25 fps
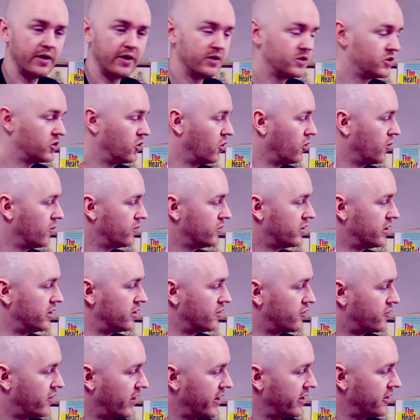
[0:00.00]
So the
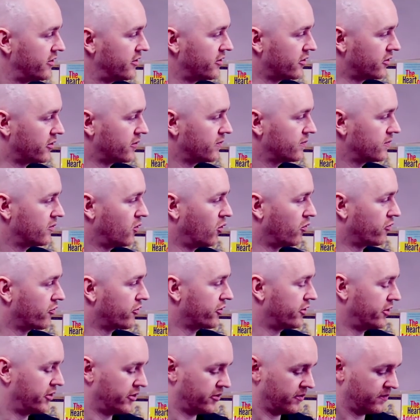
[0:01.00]
defender over
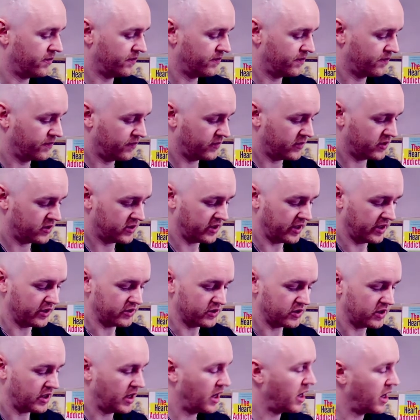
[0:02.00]
here
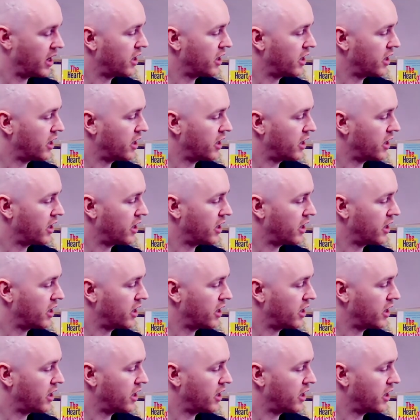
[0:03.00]
says,